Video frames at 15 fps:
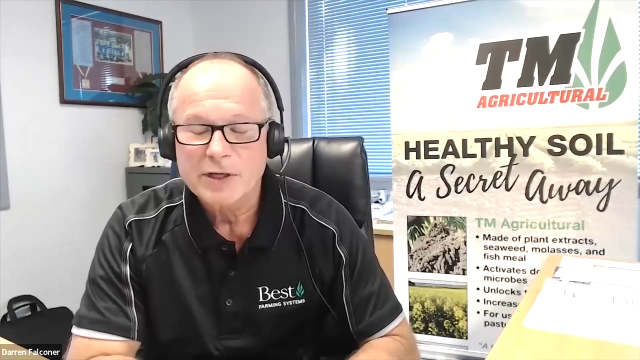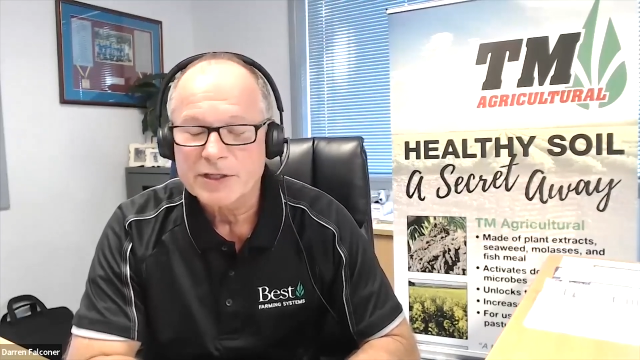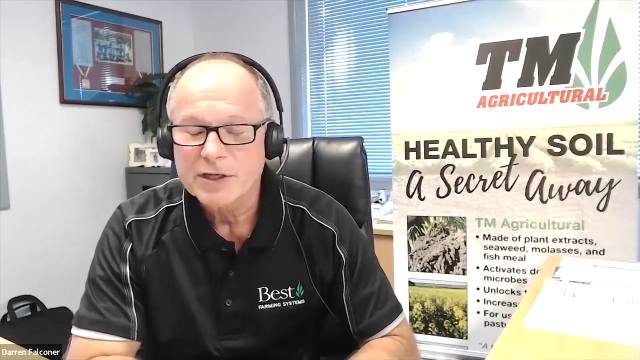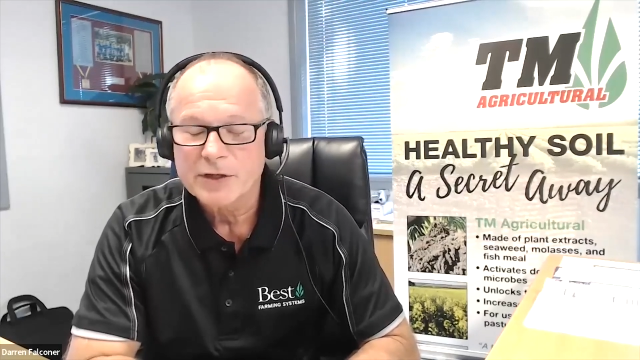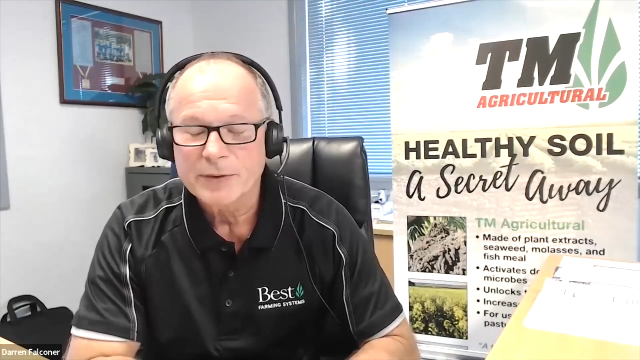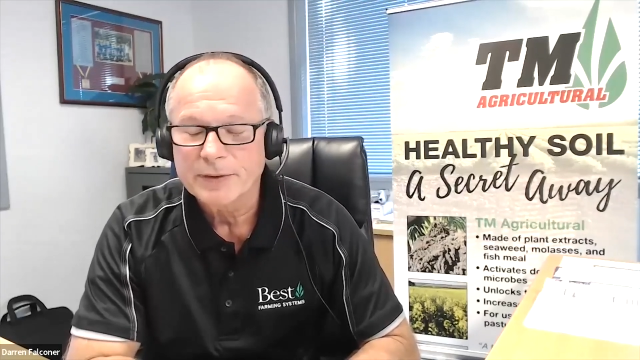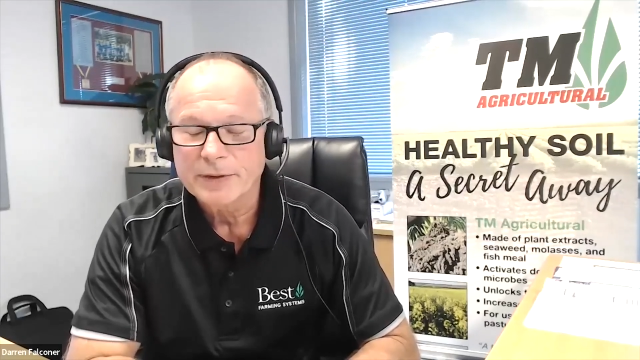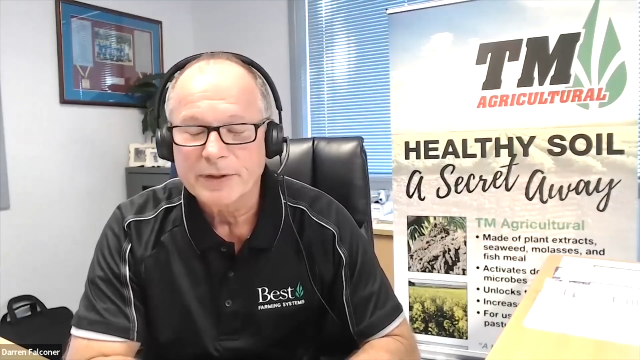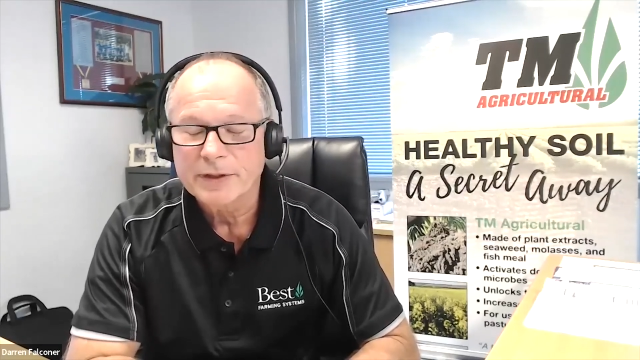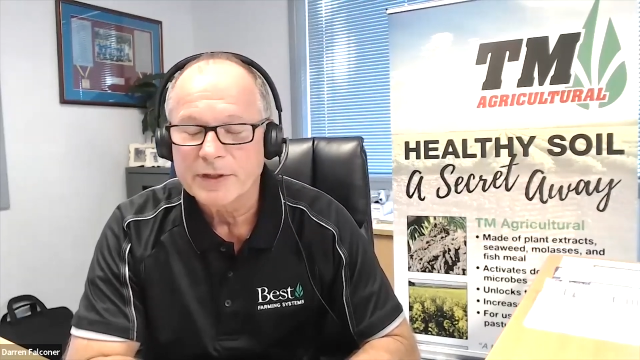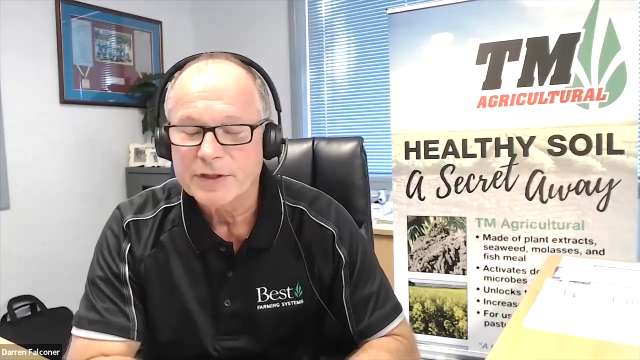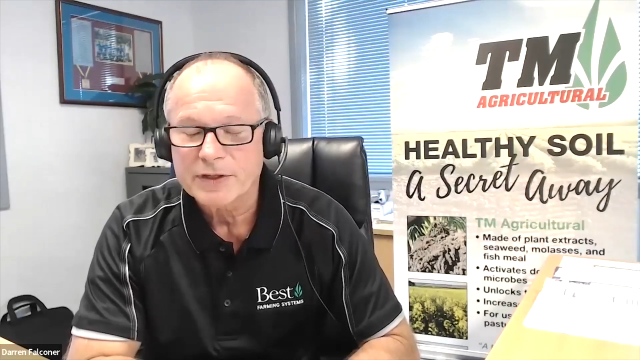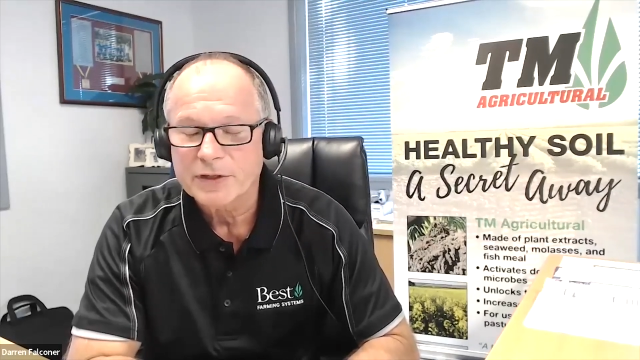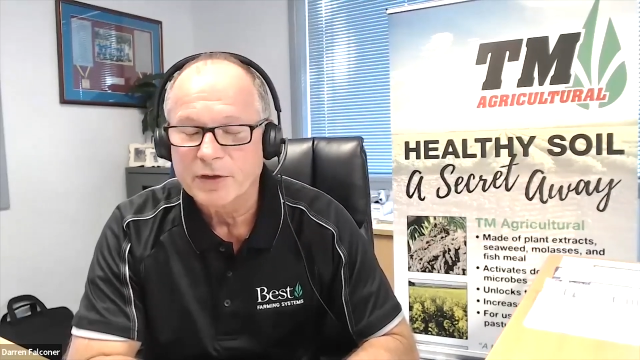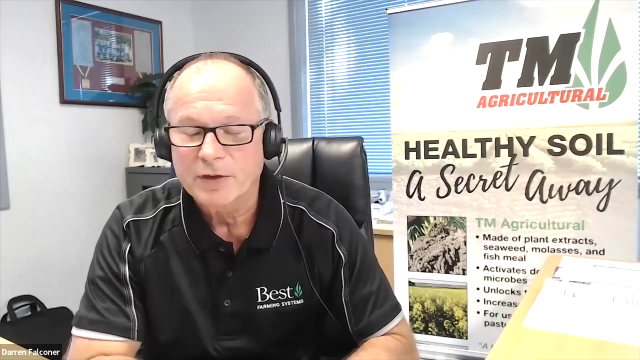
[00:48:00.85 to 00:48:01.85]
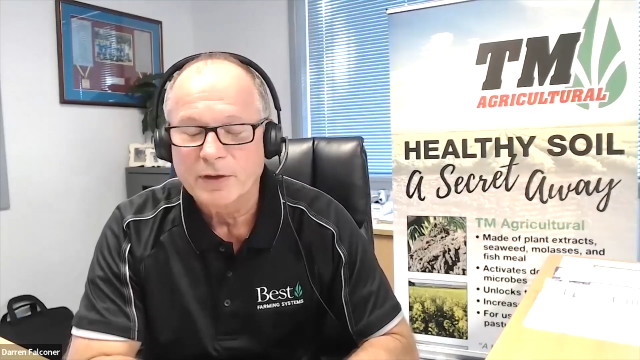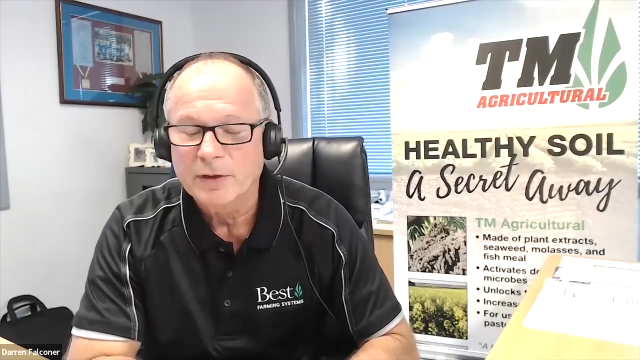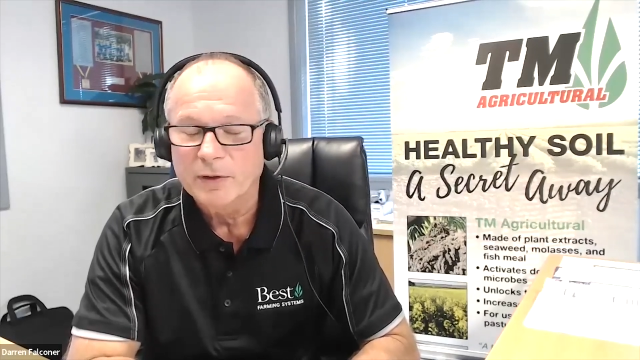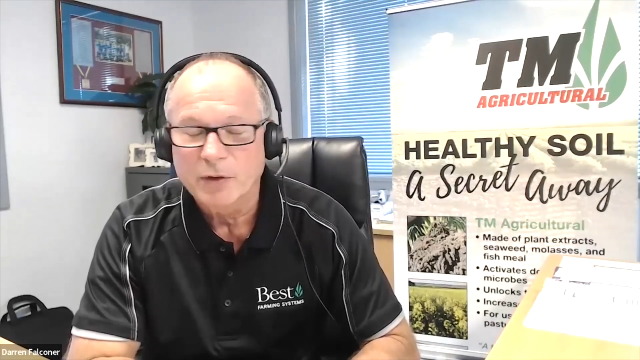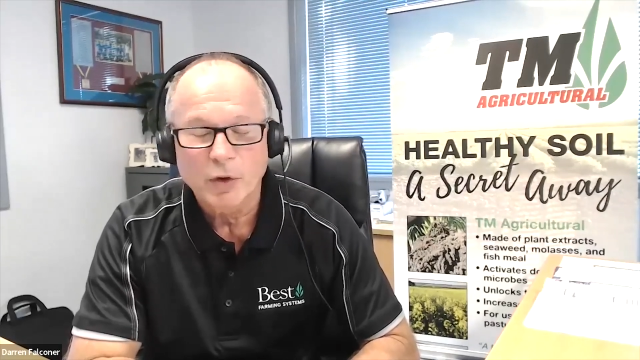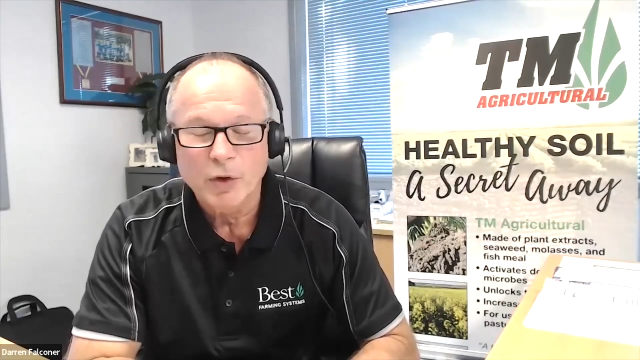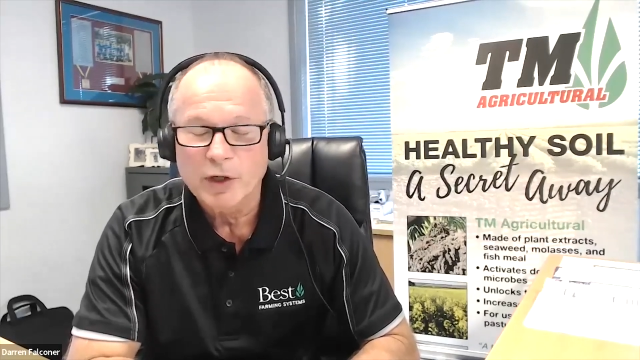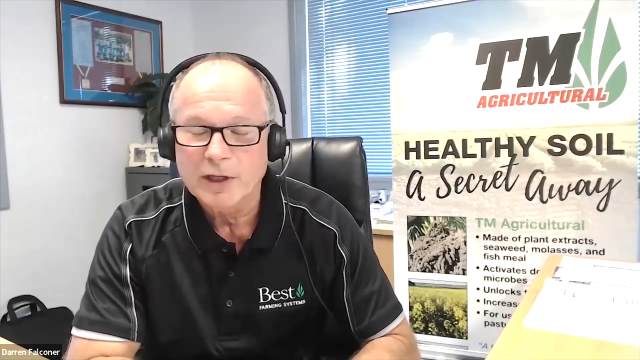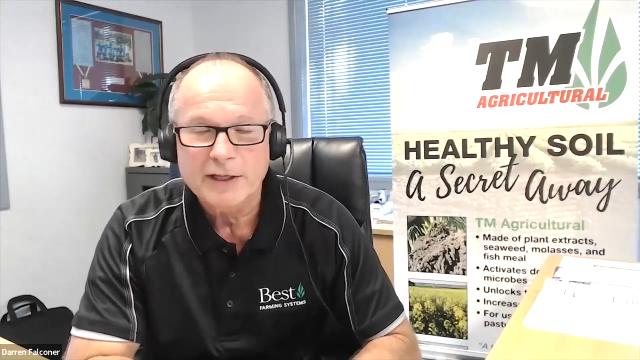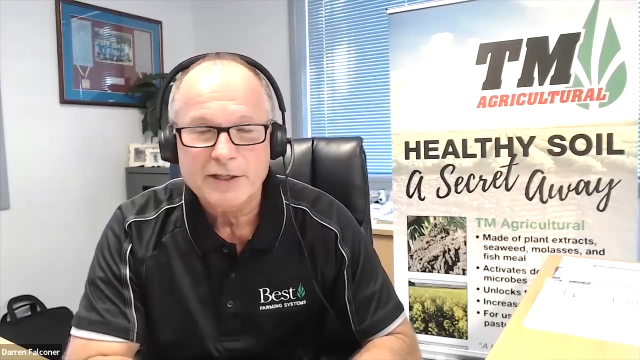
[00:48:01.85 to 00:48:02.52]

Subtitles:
So just Google